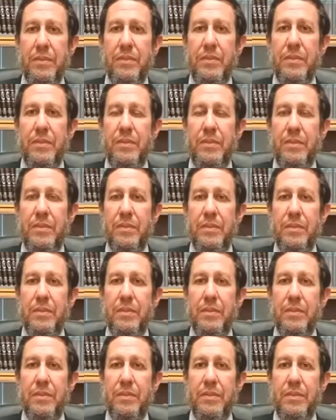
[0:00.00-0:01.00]

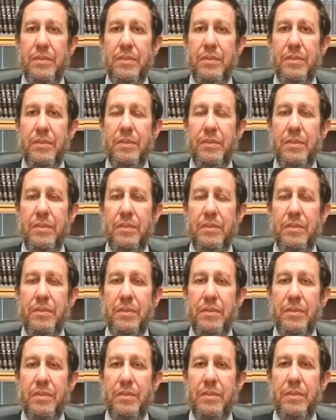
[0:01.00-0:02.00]

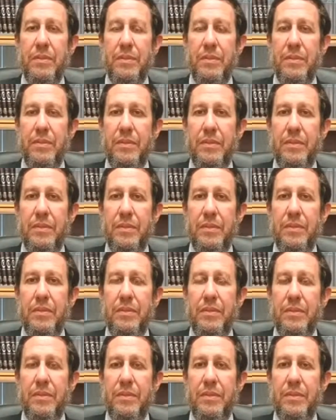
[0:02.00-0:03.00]

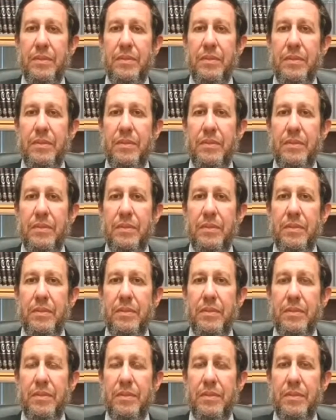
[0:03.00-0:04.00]

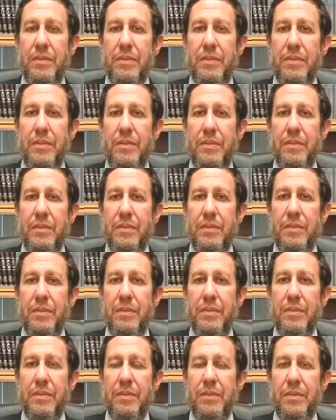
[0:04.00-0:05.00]

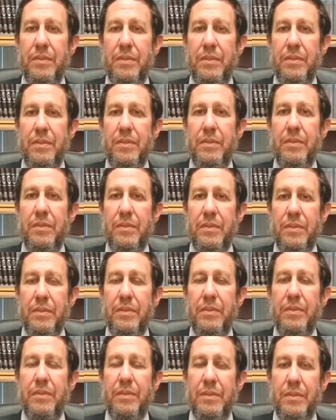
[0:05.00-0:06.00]

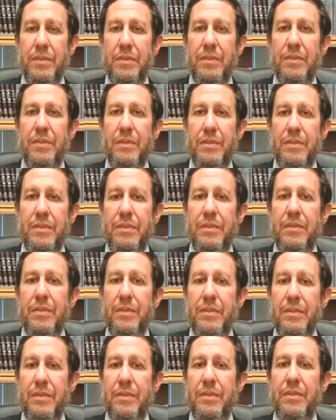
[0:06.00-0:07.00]

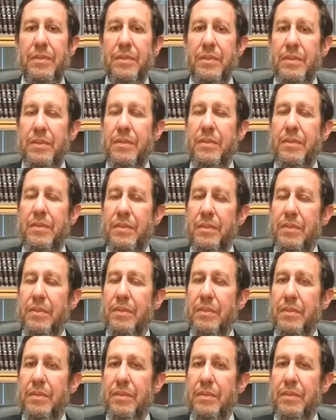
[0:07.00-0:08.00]
The person shown says nothing.